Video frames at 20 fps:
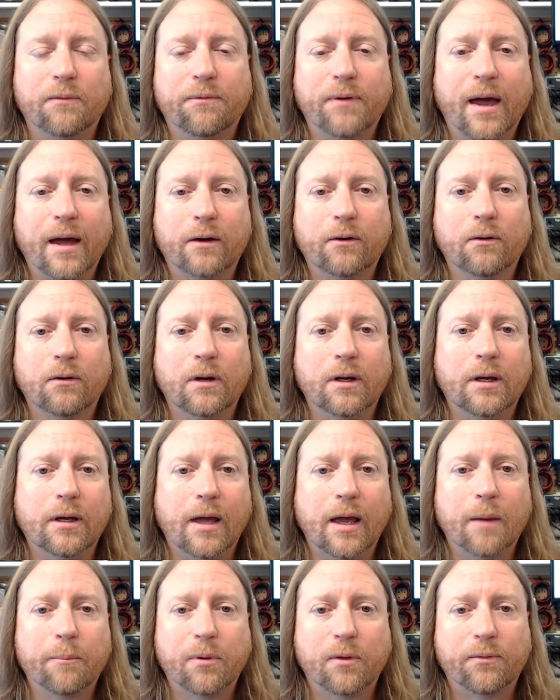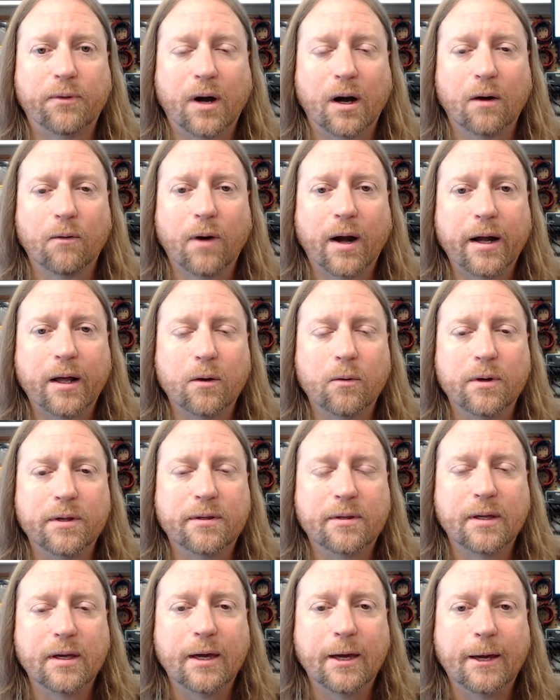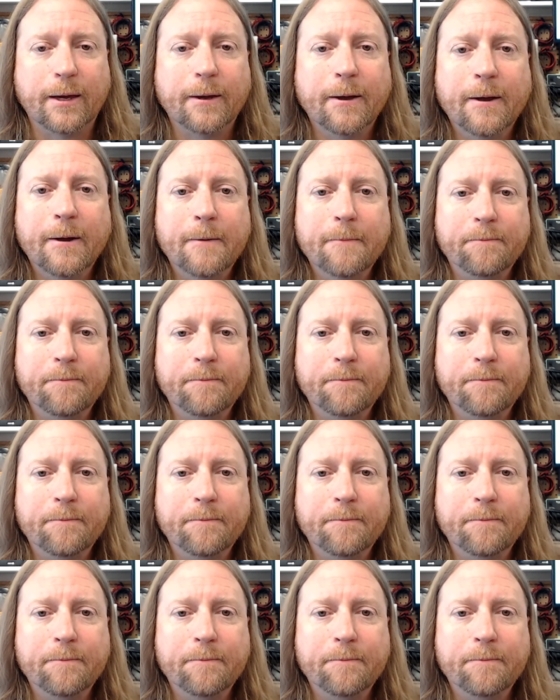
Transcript: factory amplifier radio is seeing,